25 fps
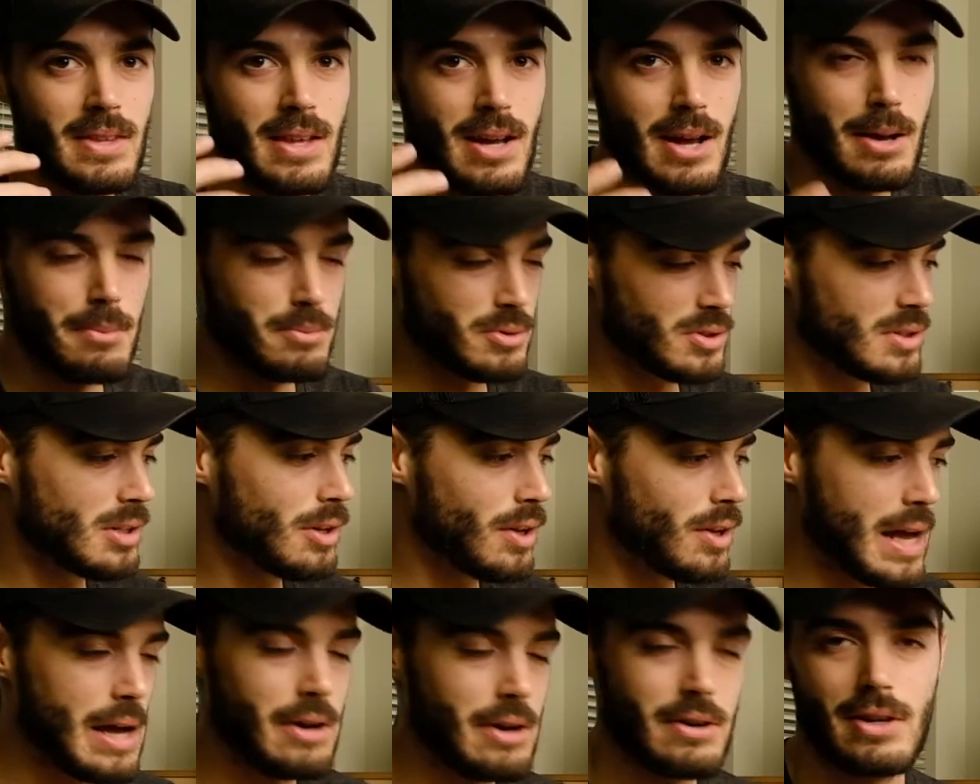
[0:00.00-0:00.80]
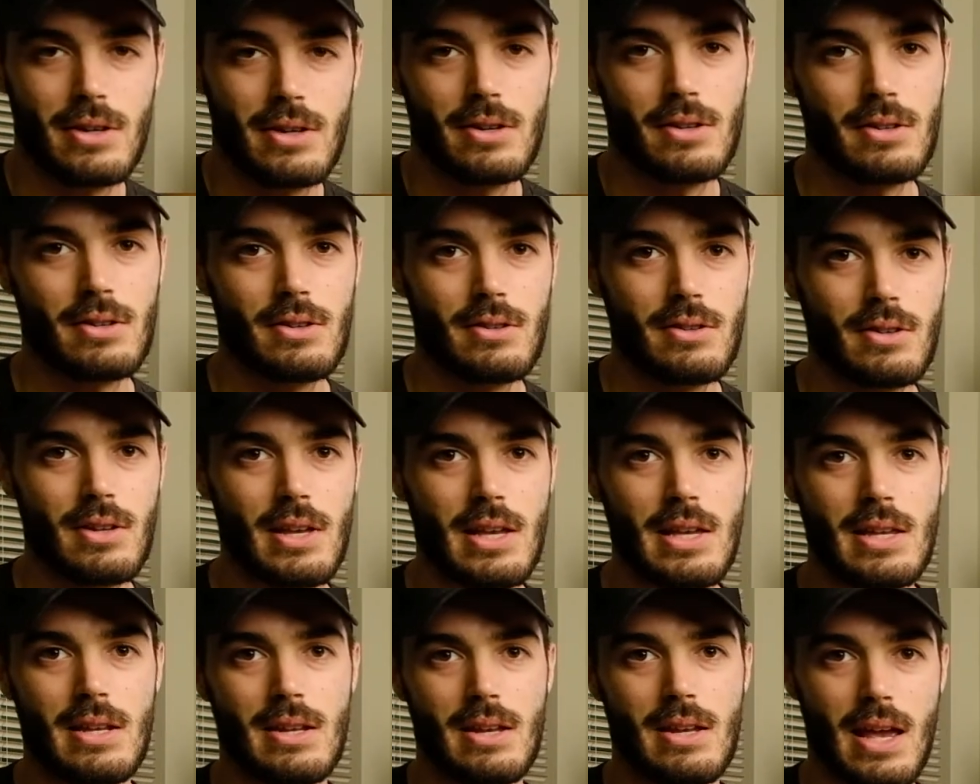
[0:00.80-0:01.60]
I'm still out here
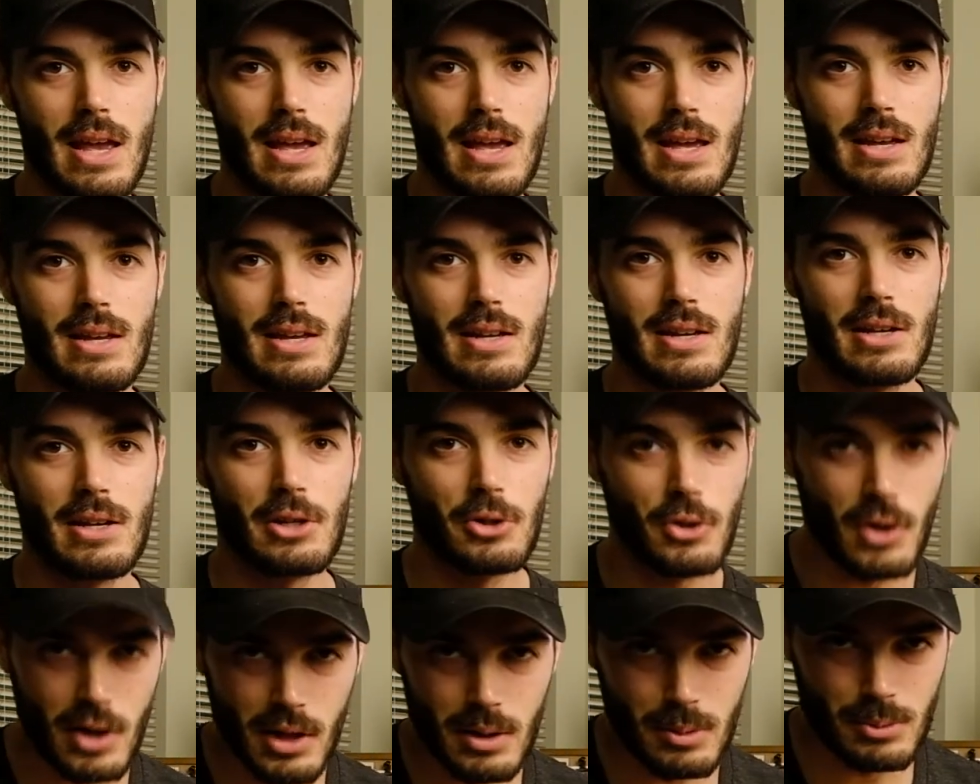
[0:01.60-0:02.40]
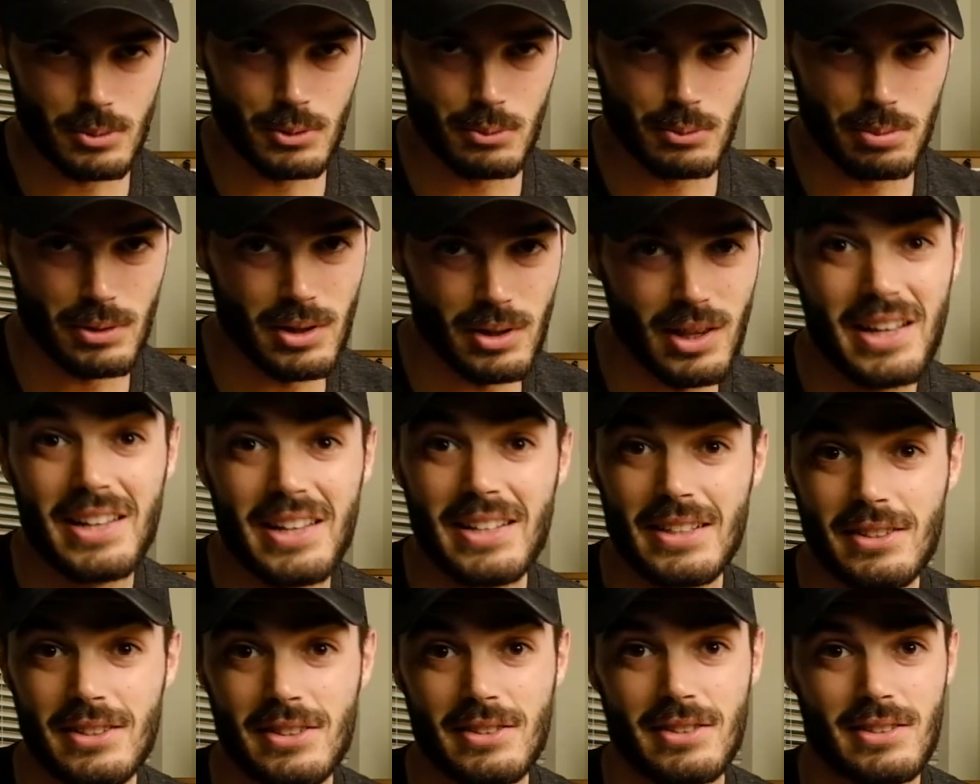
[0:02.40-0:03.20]
in a incredible
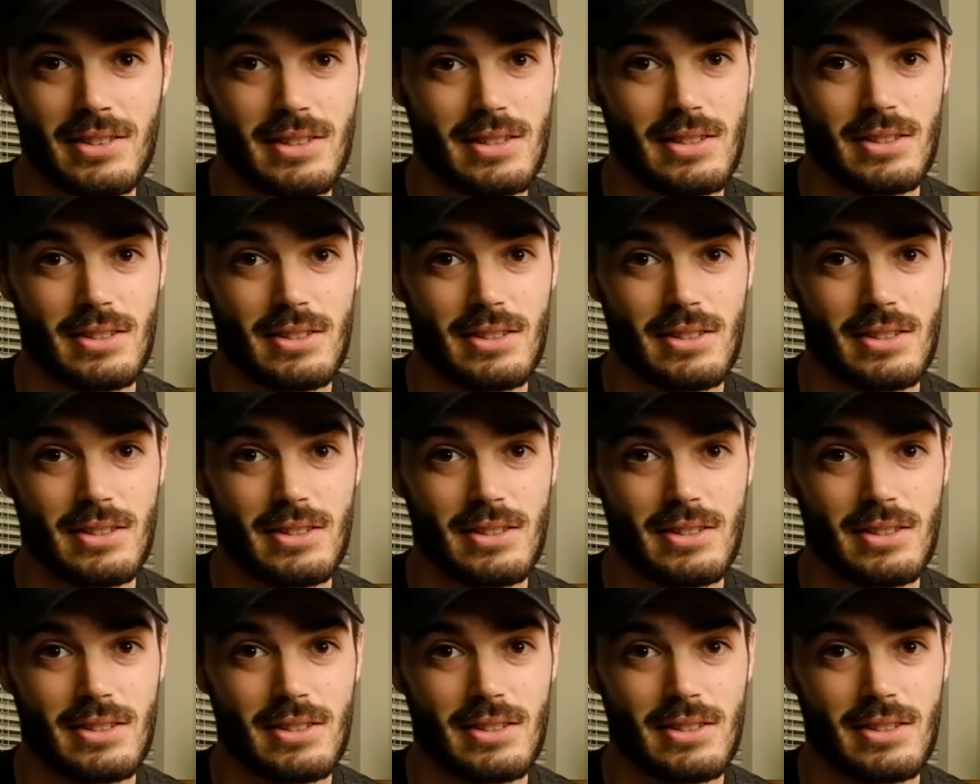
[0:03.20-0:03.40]
place.